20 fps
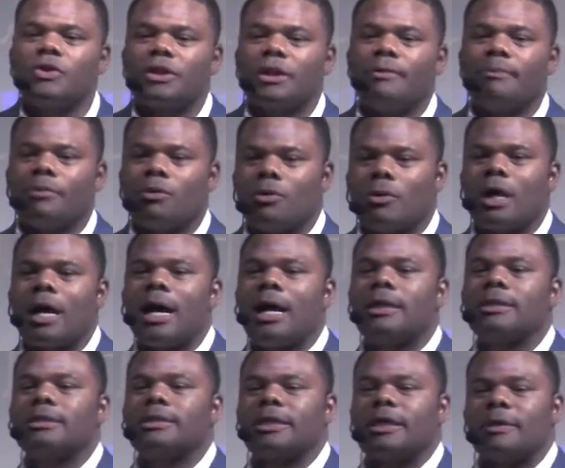simple
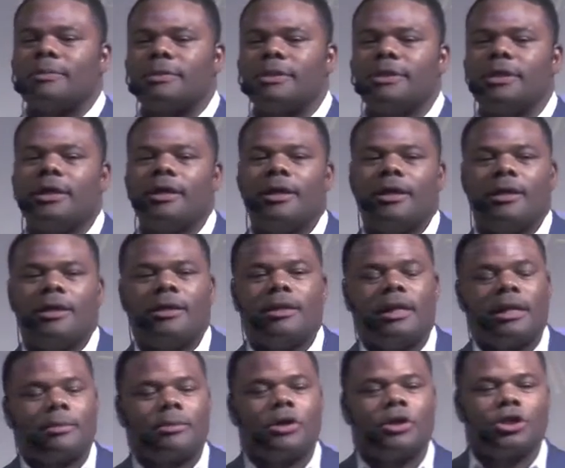concepts
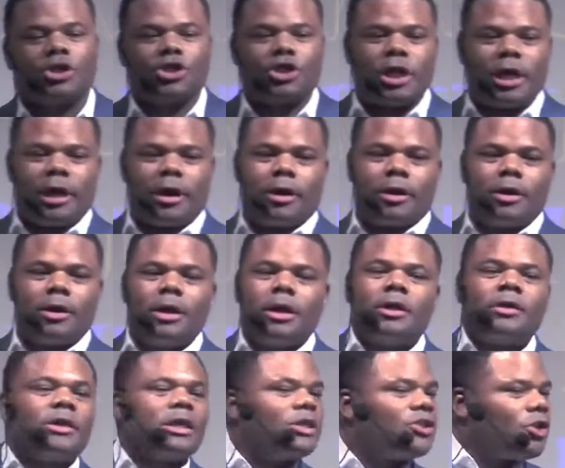that I'm going to share,
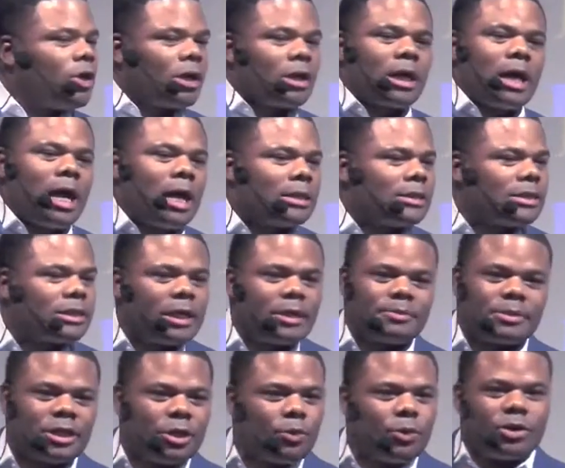these aren't
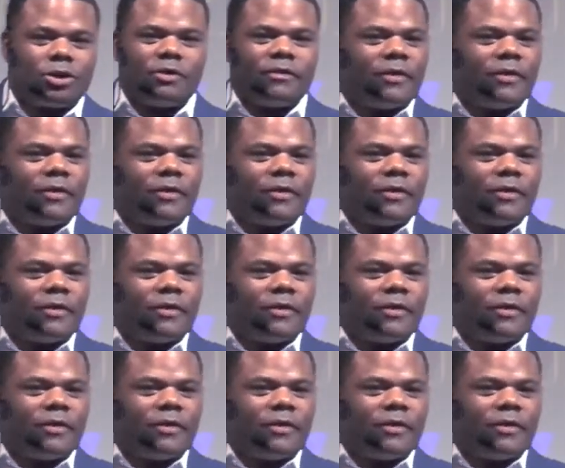concepts that were